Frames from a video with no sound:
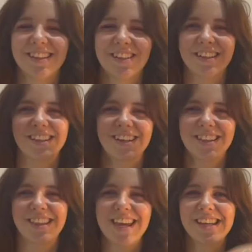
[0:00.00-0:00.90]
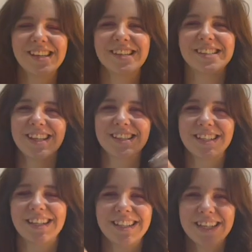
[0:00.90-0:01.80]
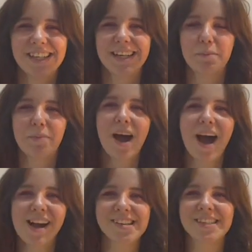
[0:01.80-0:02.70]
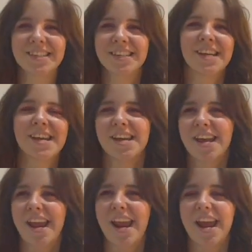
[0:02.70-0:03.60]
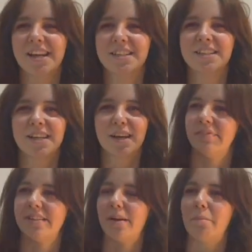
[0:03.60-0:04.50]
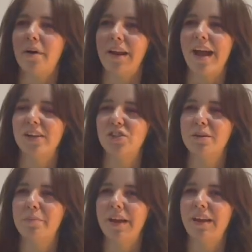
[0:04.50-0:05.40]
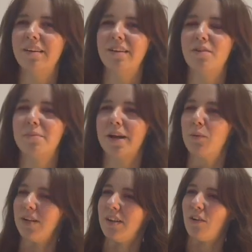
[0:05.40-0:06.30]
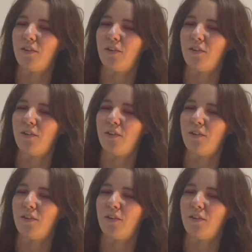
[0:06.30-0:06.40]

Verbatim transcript: their their things in the in the, in a box, and a mariachi band near my window.